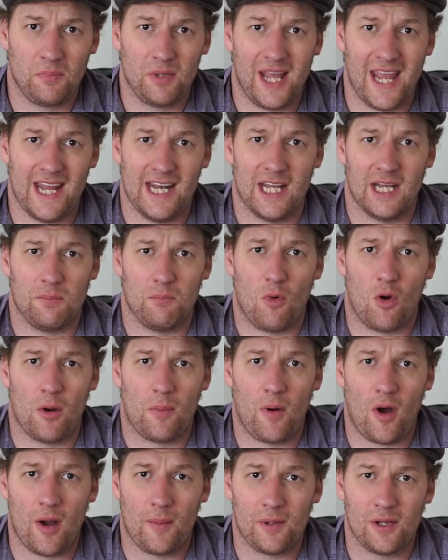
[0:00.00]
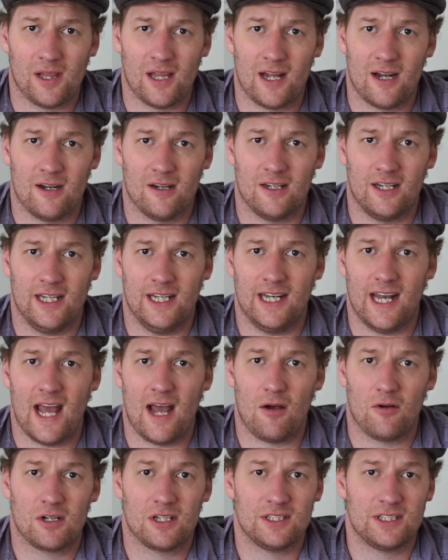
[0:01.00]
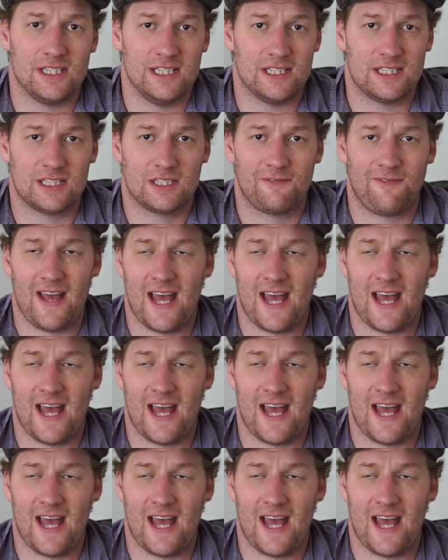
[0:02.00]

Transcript: gaining more popularity now because these